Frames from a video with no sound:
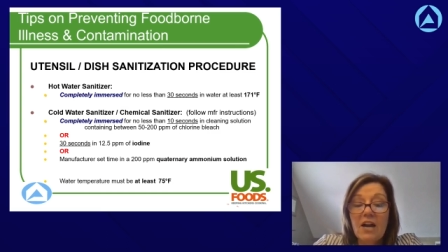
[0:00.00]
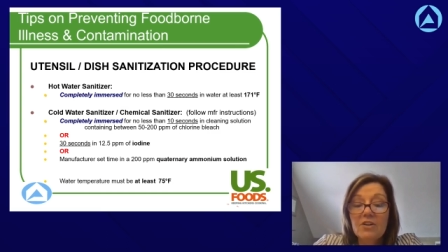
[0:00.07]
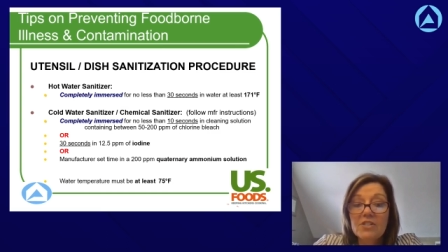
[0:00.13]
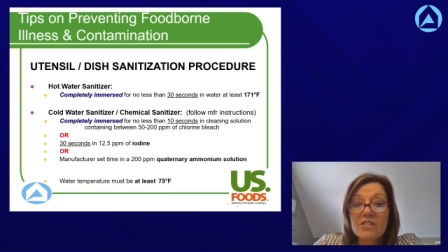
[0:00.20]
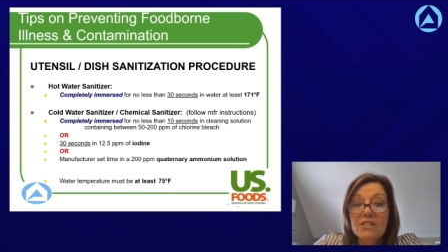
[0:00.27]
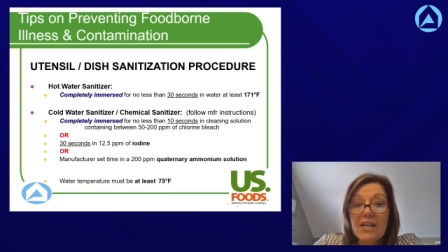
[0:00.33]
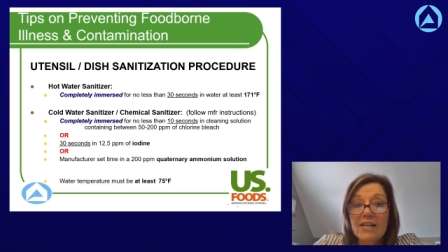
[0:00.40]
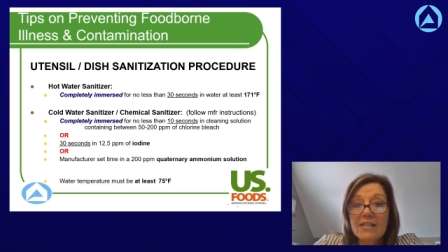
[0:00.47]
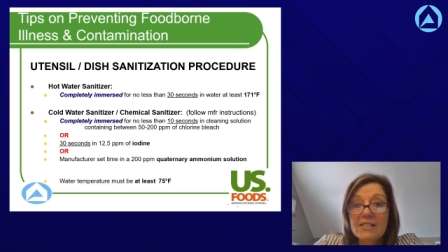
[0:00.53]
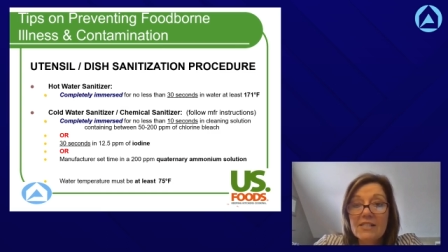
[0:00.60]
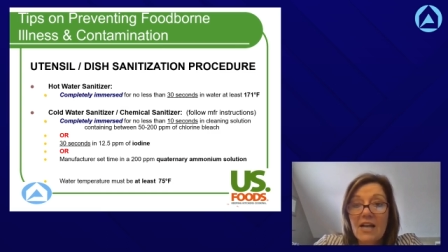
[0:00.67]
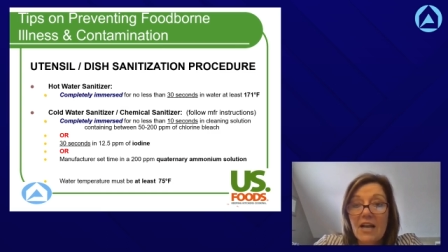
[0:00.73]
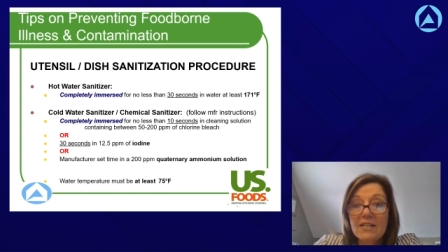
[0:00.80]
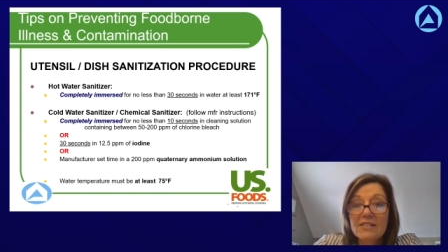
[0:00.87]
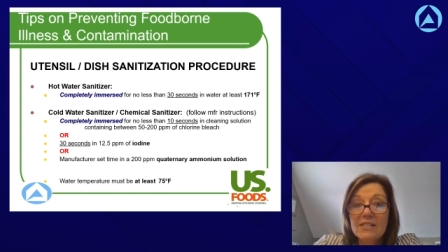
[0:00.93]
our
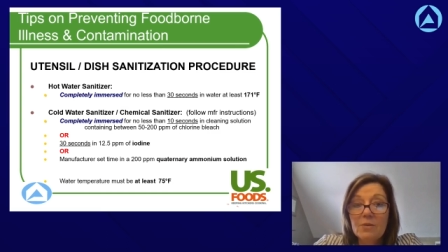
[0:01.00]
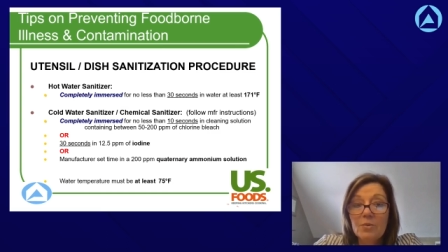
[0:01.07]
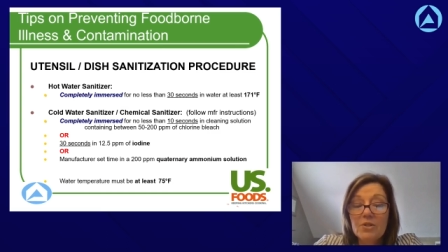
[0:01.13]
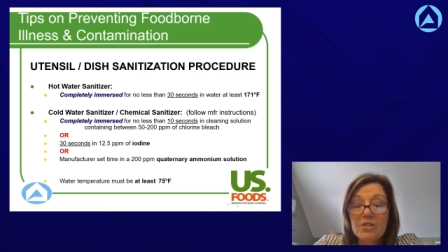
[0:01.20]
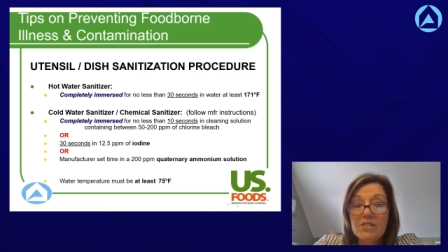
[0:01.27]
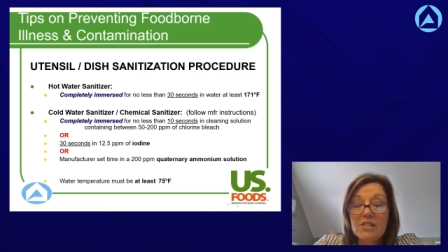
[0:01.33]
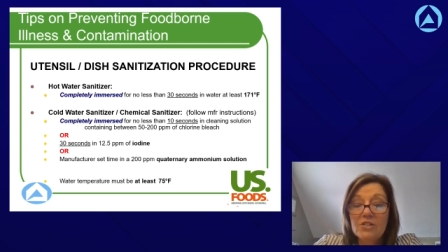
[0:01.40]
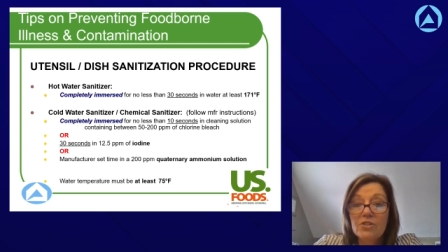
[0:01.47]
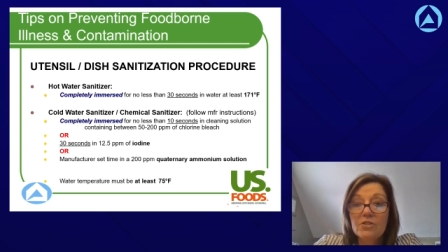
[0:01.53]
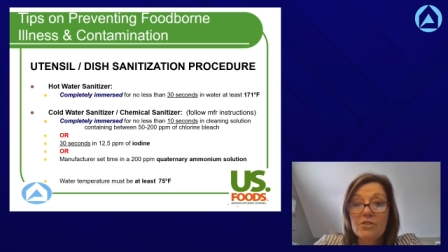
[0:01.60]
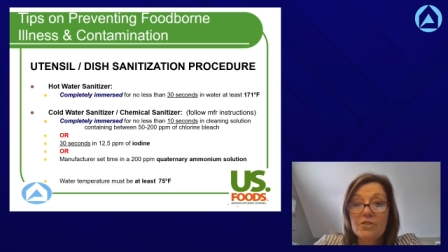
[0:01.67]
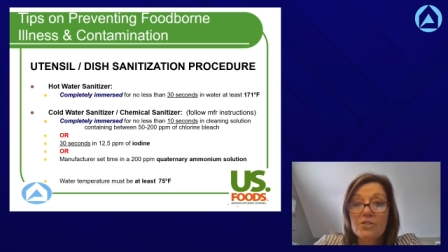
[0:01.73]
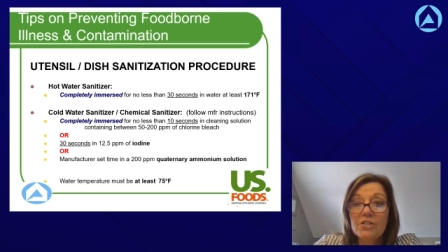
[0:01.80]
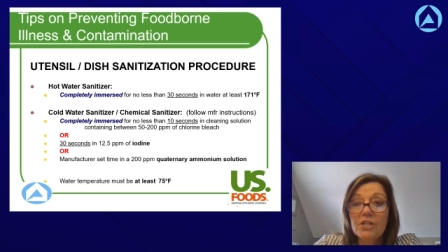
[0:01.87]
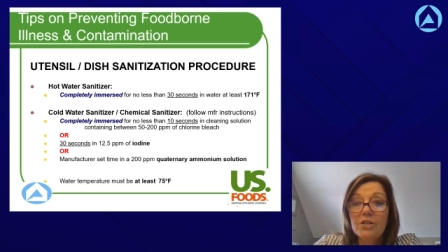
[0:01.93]
sanitizing procedure,
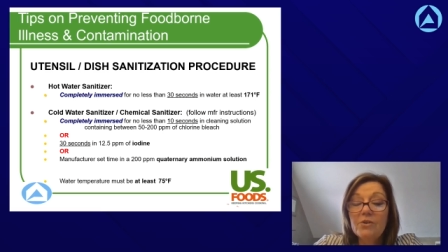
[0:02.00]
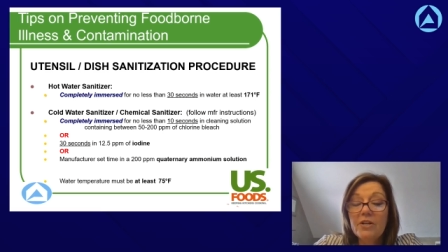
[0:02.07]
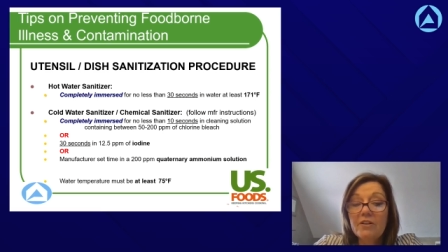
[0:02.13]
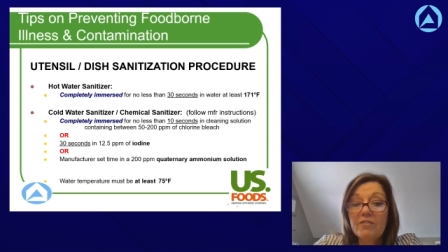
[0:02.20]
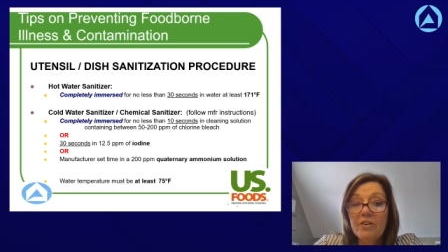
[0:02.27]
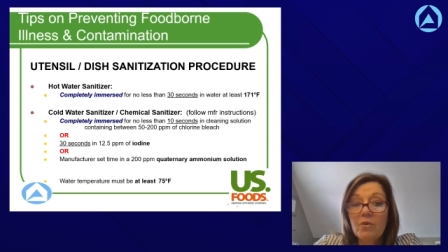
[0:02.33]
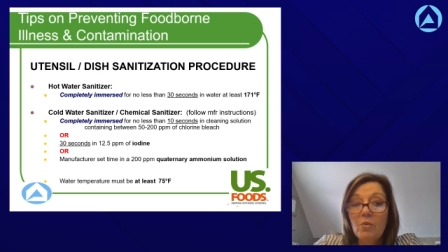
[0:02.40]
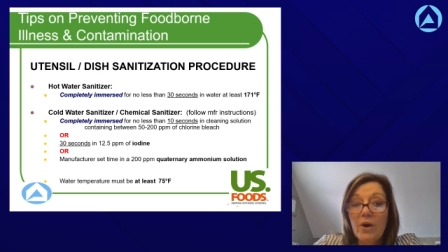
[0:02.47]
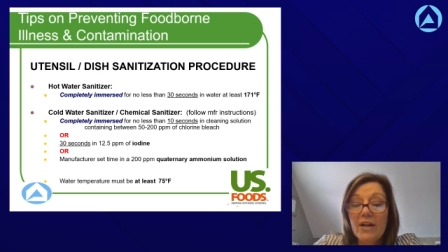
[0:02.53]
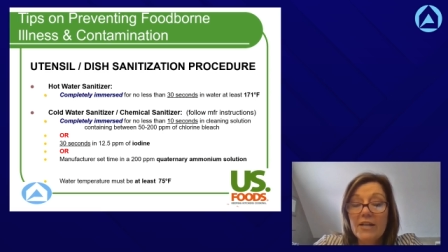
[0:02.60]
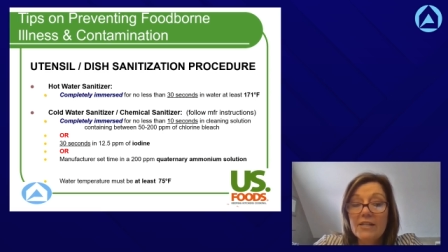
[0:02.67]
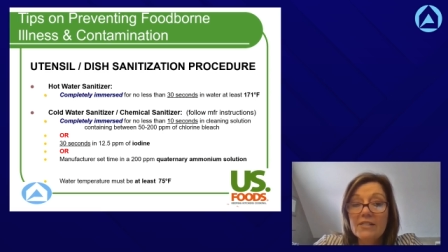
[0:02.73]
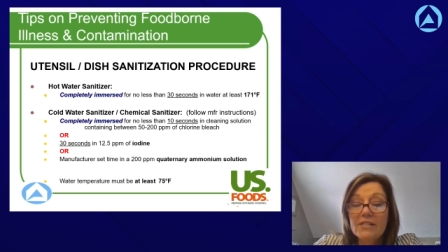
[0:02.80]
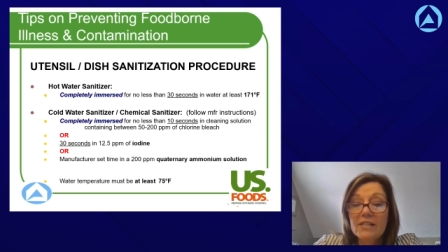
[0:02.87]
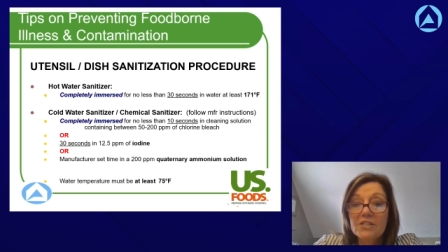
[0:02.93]
there's 2 different
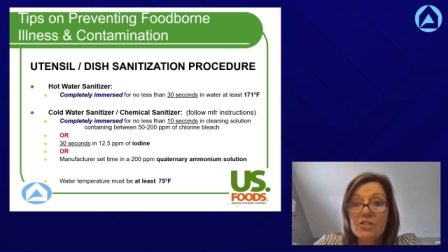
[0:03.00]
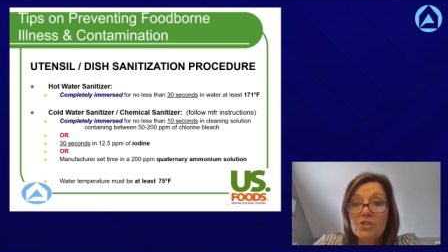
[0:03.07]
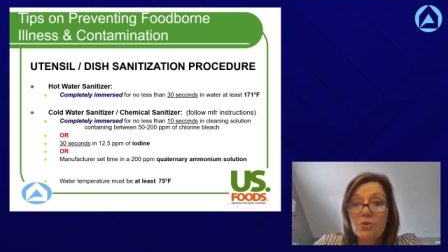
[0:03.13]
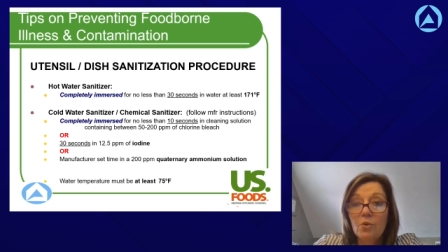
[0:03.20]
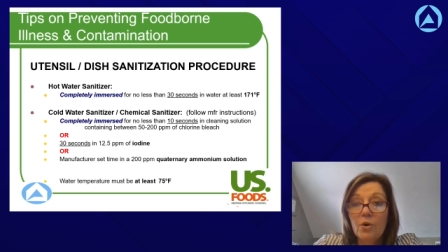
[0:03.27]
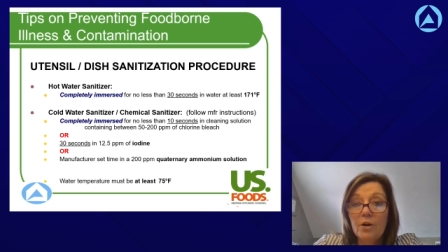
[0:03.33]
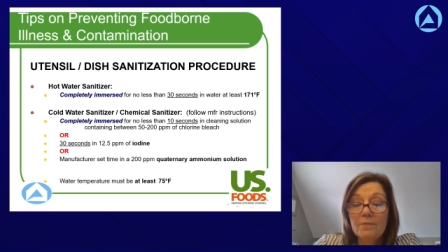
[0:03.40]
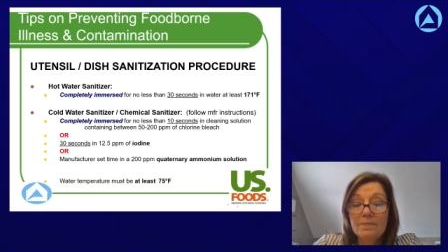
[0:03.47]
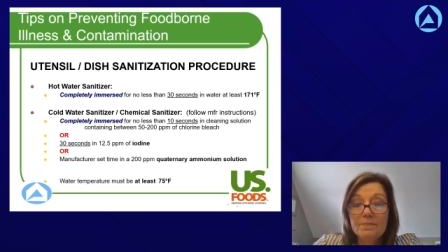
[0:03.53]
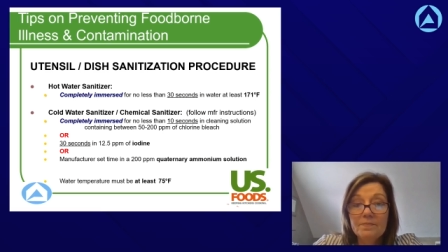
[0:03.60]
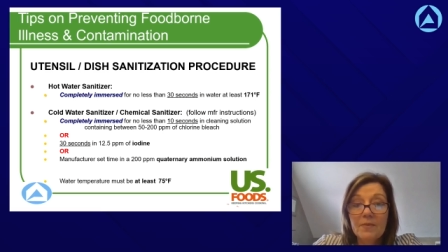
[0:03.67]
ways that your